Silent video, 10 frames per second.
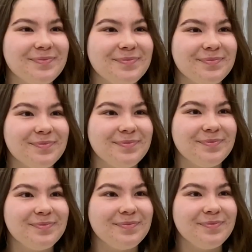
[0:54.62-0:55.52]
And what's
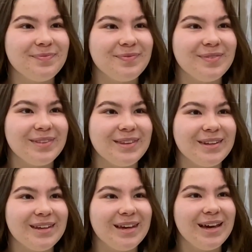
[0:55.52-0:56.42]
your favorite part of your
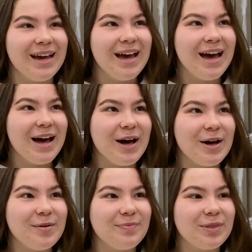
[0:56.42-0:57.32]
trip so far?
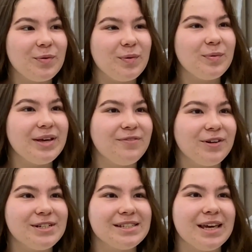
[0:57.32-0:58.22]
Um, when we
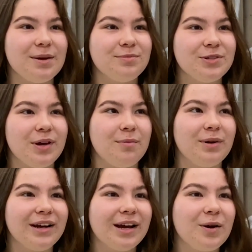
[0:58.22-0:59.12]
first came to
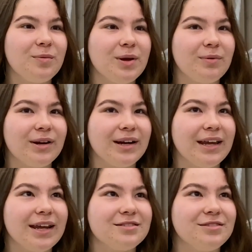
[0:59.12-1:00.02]
America, we were
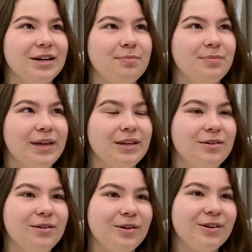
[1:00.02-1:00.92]
in a trip in
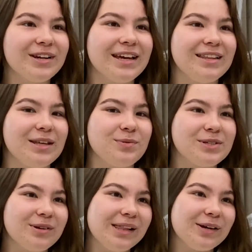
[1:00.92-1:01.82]
New York, and that
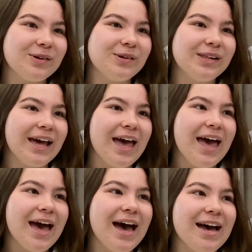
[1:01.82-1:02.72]
was really cool.
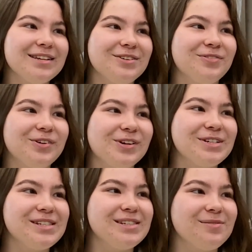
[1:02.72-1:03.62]
And of
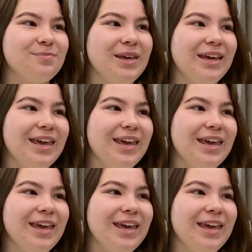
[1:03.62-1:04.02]
course, being